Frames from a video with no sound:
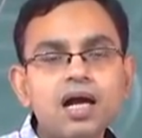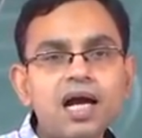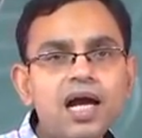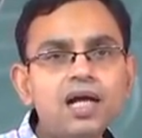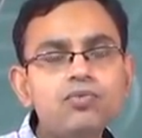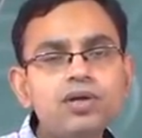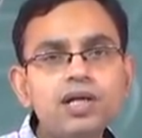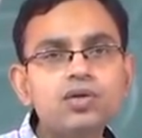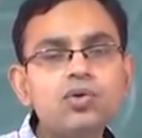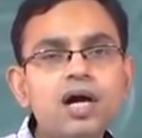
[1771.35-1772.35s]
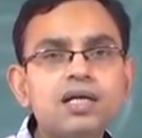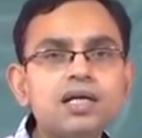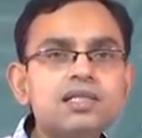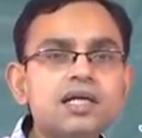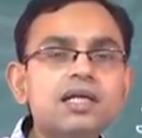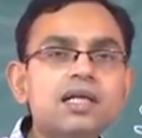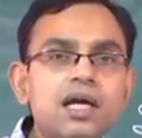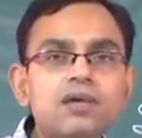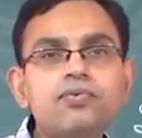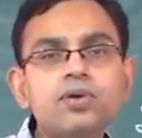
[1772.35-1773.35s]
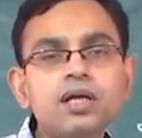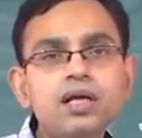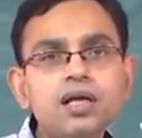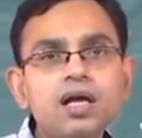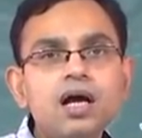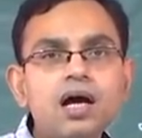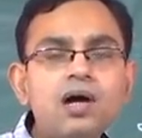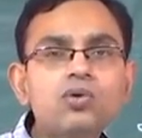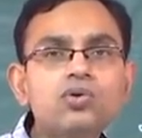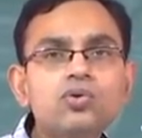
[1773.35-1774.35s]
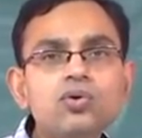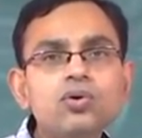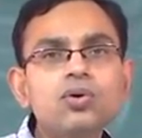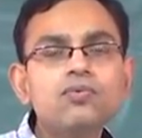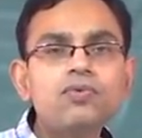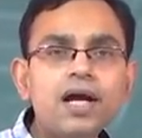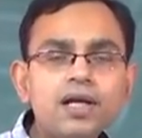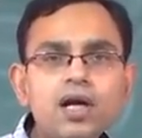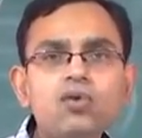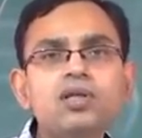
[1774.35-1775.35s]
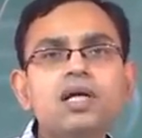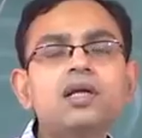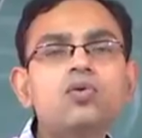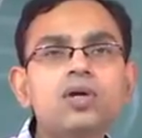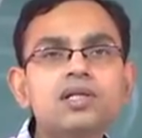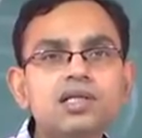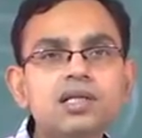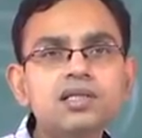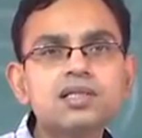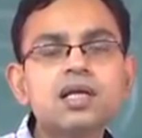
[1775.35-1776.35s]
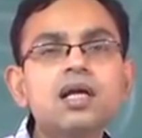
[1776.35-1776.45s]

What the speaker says: and we need to understand carefully how to find out their equations